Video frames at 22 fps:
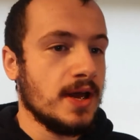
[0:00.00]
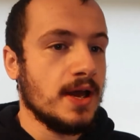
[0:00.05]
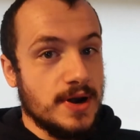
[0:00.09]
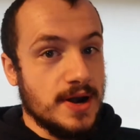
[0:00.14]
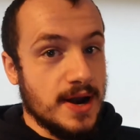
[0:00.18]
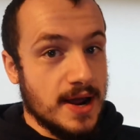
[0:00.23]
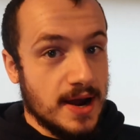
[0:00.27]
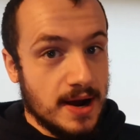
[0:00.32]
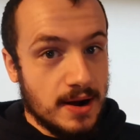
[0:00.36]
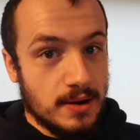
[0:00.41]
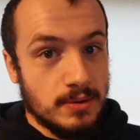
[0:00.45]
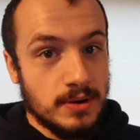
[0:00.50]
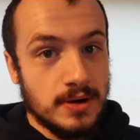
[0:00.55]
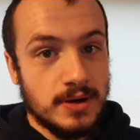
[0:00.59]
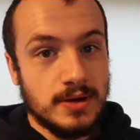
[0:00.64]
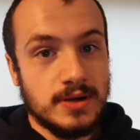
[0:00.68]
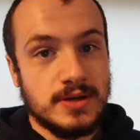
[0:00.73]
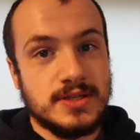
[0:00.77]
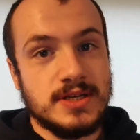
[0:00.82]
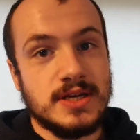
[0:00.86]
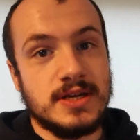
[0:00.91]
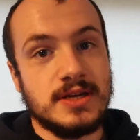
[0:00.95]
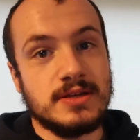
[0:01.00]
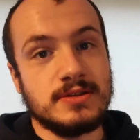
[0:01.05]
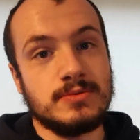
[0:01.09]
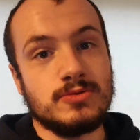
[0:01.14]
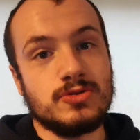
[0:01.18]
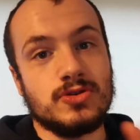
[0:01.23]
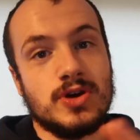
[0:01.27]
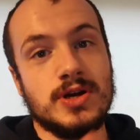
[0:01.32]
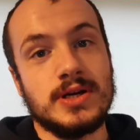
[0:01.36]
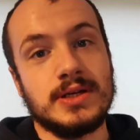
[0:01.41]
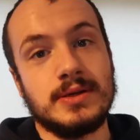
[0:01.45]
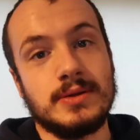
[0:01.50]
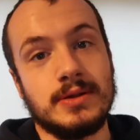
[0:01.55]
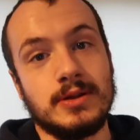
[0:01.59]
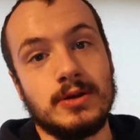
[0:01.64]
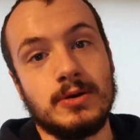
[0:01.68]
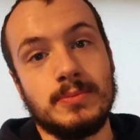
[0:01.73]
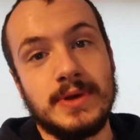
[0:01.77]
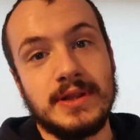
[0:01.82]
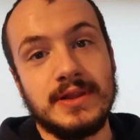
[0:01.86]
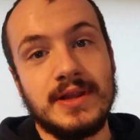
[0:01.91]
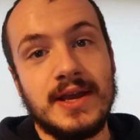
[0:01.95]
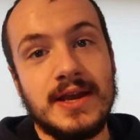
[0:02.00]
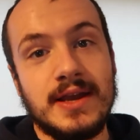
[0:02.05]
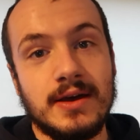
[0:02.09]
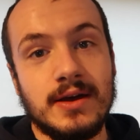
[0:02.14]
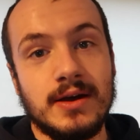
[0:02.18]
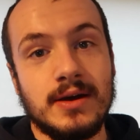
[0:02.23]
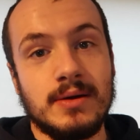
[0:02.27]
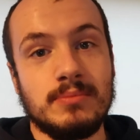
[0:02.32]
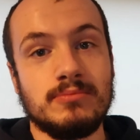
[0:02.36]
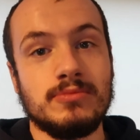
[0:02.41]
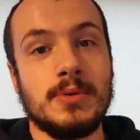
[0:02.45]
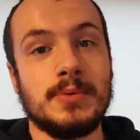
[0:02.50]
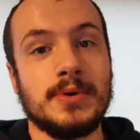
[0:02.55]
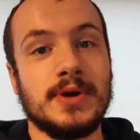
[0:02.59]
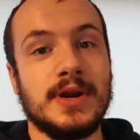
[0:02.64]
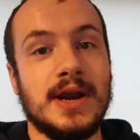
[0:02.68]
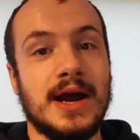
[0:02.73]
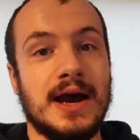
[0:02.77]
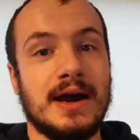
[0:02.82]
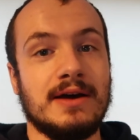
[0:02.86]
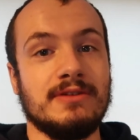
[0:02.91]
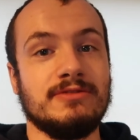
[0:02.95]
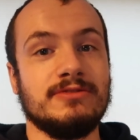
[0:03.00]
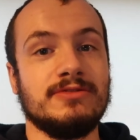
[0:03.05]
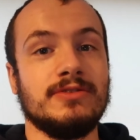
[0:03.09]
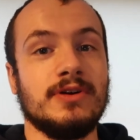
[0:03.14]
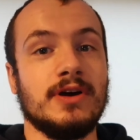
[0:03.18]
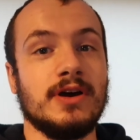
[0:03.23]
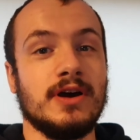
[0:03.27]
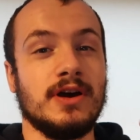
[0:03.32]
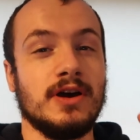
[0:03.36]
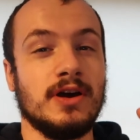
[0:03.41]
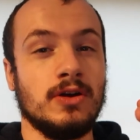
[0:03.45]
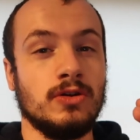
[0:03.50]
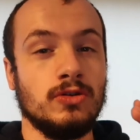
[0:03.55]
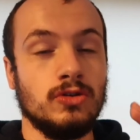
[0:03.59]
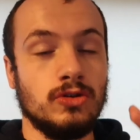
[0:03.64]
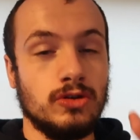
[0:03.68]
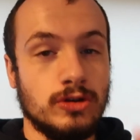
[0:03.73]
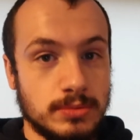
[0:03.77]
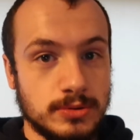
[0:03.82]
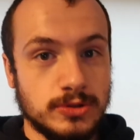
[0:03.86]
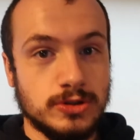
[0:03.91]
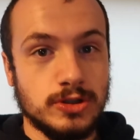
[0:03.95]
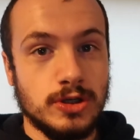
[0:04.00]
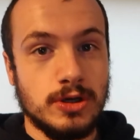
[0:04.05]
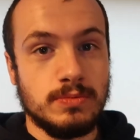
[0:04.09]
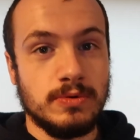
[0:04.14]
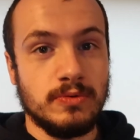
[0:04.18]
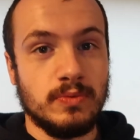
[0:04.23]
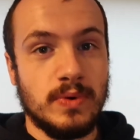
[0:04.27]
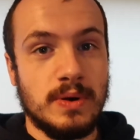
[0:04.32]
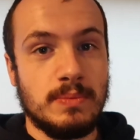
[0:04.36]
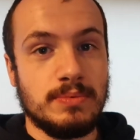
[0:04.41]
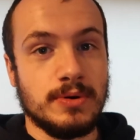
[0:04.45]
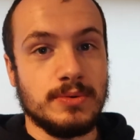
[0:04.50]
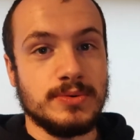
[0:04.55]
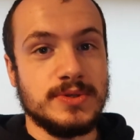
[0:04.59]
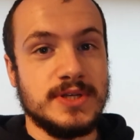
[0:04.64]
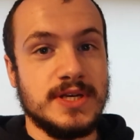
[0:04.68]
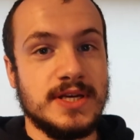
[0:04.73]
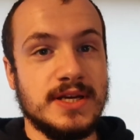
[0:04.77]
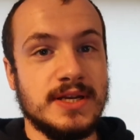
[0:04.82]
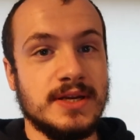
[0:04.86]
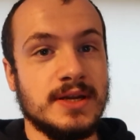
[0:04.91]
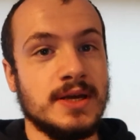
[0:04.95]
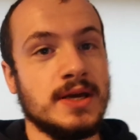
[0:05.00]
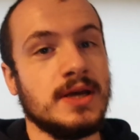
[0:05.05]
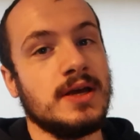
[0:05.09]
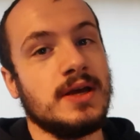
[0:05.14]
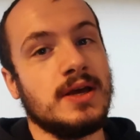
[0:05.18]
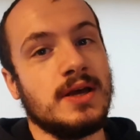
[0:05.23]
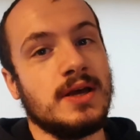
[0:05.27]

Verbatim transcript: But now, seeing as I'm training a little bit later, I'm probably gonna have a uh, double scoop of whey protein,